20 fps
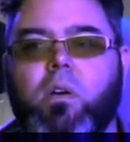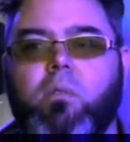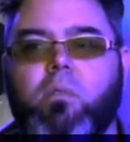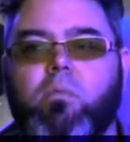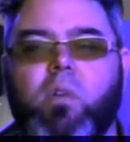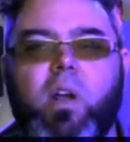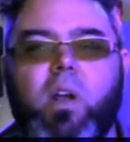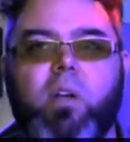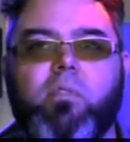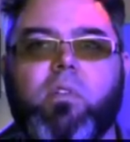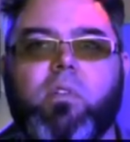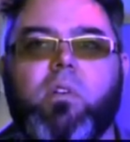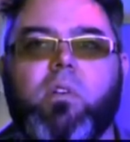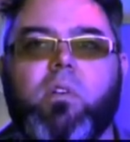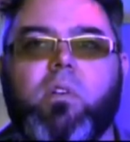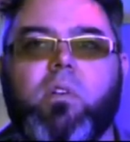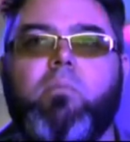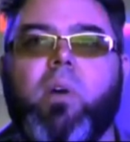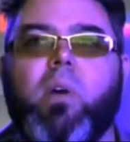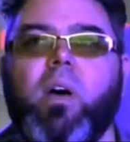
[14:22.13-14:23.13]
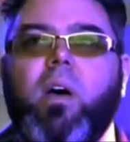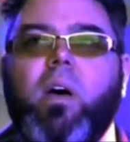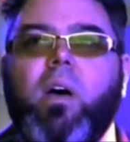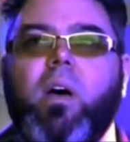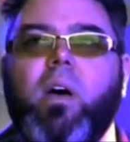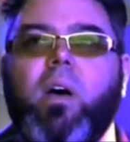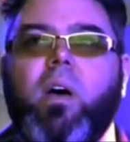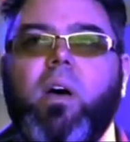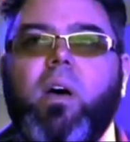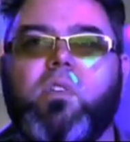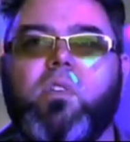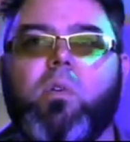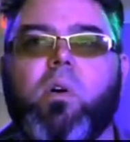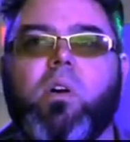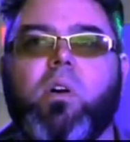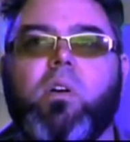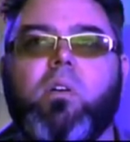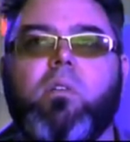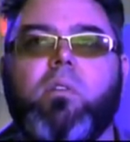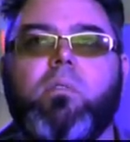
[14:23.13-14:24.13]
whatever, but I have this QR
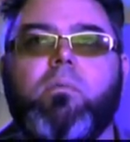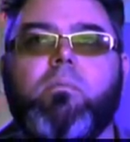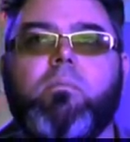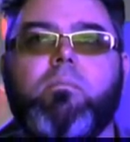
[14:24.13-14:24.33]
code.